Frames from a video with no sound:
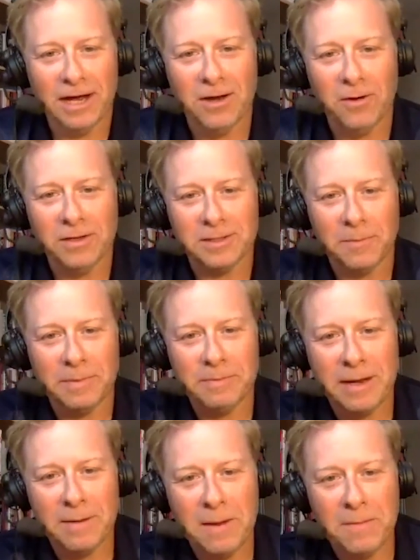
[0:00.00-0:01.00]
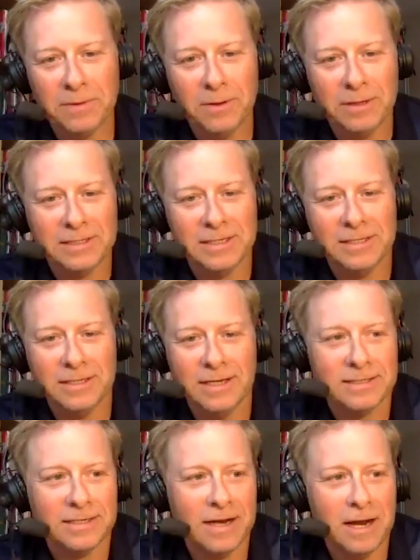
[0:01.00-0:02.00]
I know there's many people who listen to
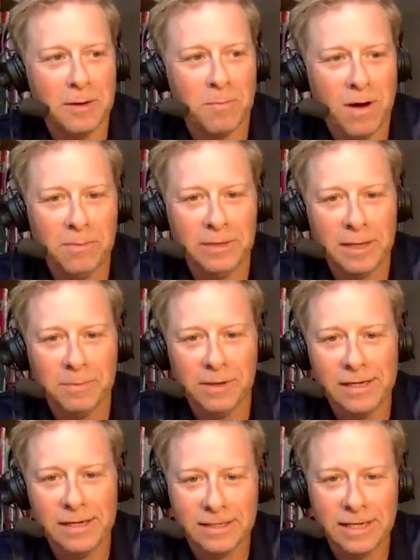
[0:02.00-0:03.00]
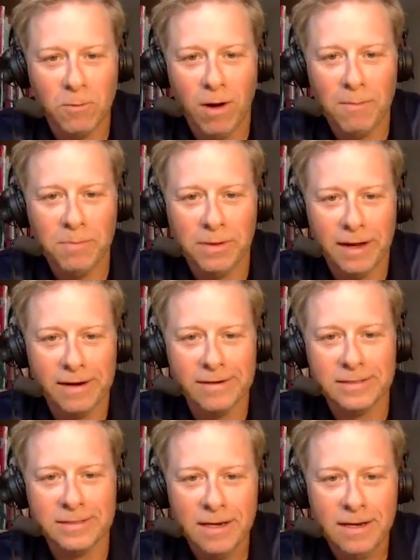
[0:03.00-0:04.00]
this, Canadian Premier League players, League One
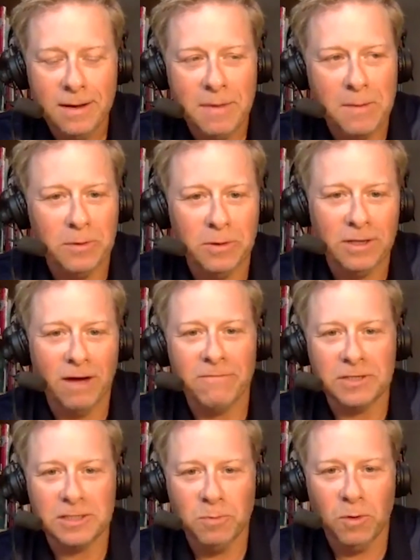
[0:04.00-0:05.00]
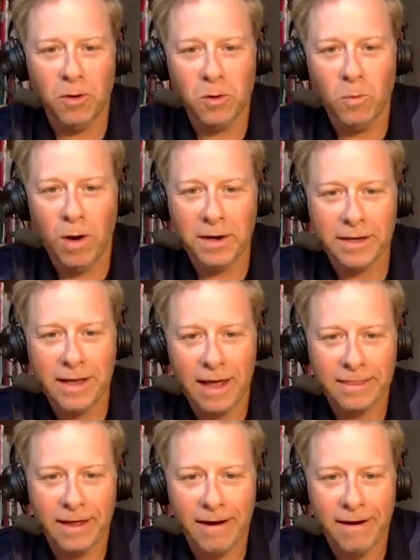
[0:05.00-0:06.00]
players, people who love the sport, who want to
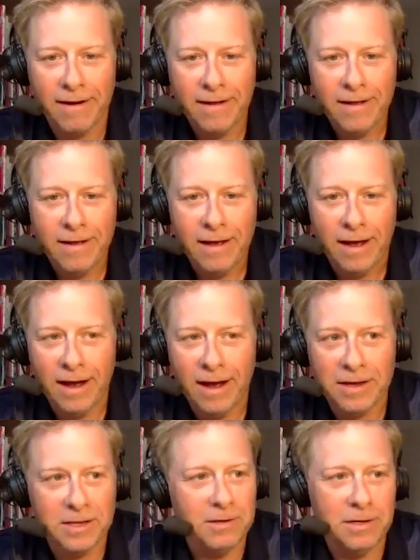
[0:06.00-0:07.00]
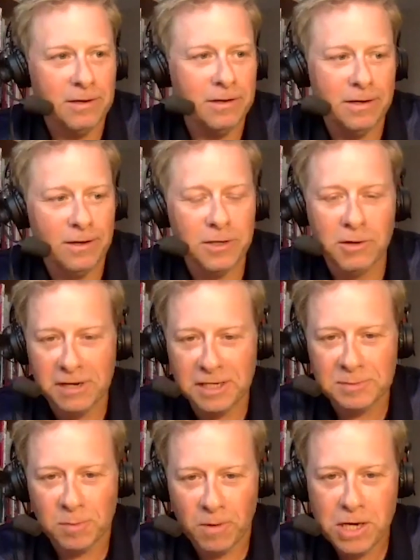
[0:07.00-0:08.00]
get there. You know, you're an
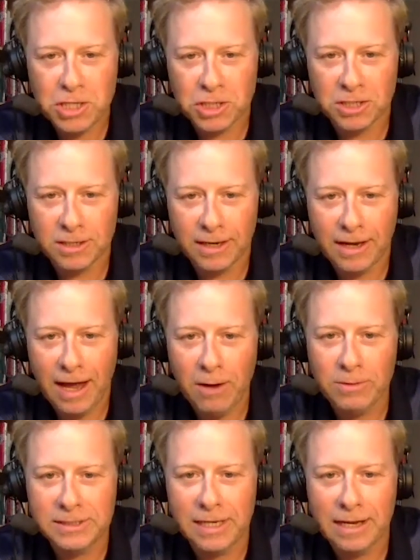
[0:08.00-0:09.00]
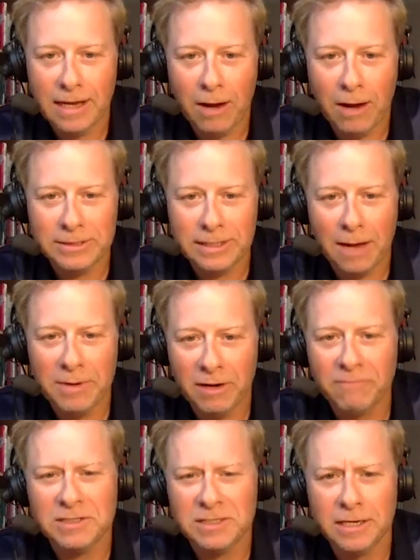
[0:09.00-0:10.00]
inspiration. Like, how is it? I mean,
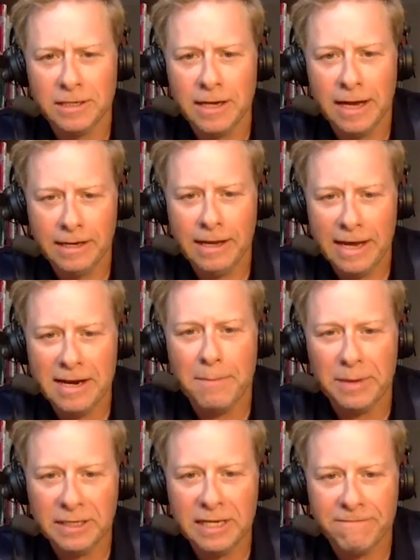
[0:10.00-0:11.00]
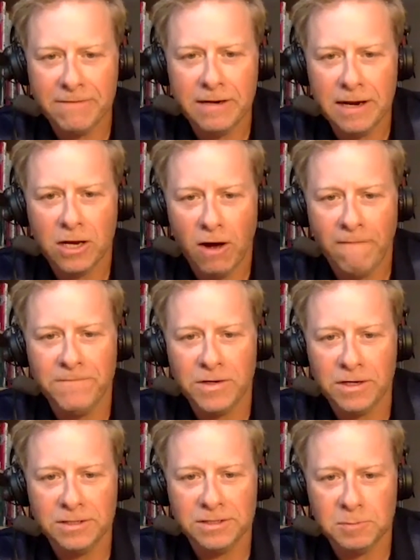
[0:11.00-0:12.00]
obviously inner belief and inner
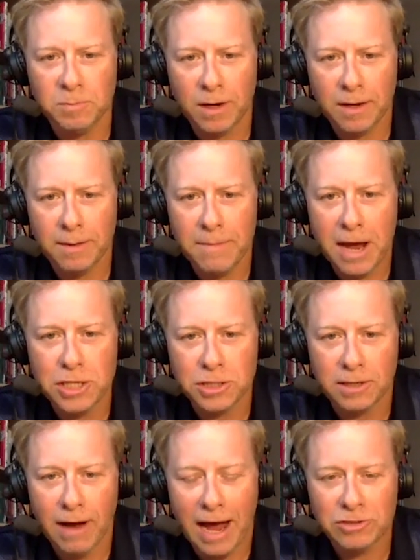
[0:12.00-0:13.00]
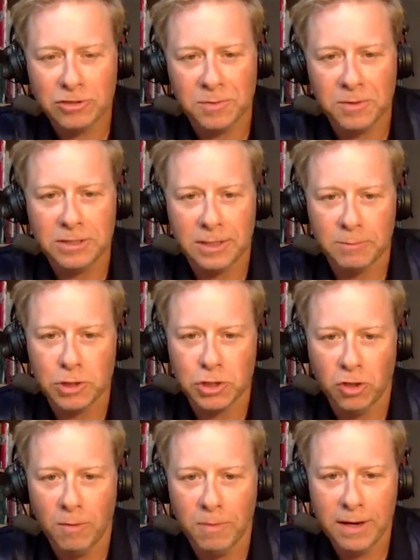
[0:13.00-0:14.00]
confidence is one of the major attributes, I'm
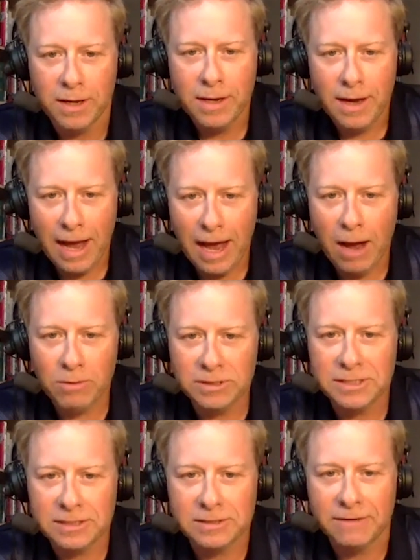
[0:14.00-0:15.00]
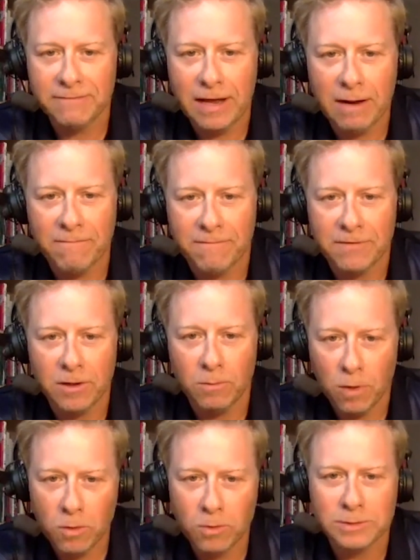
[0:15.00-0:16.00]
sure, but how has this developed for
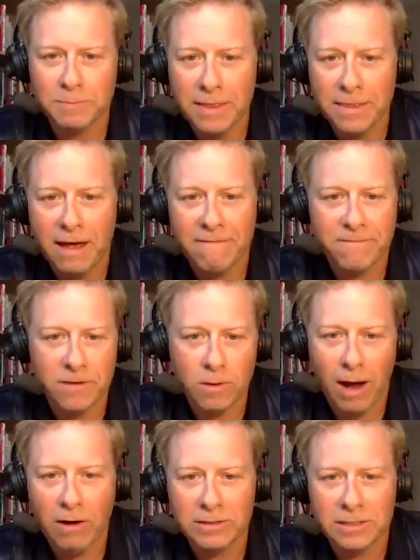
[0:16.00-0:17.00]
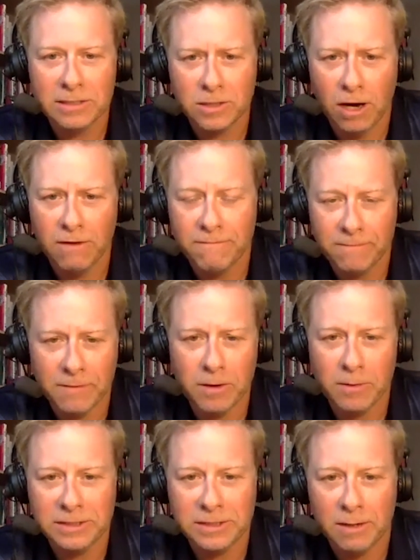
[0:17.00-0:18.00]
you? Who's been there for you? How has this gone for
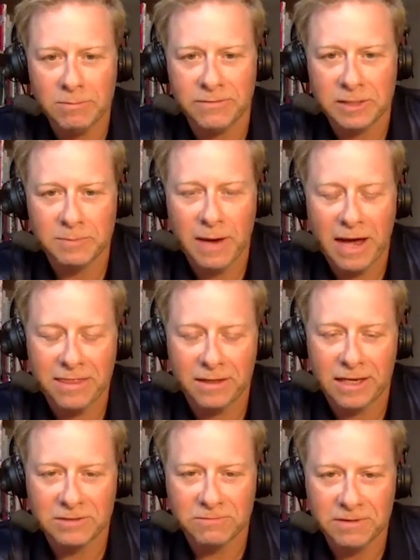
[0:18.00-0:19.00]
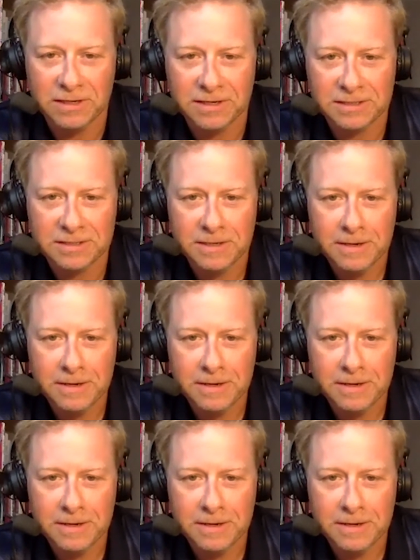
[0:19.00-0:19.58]
you in terms of this past the last 3 years?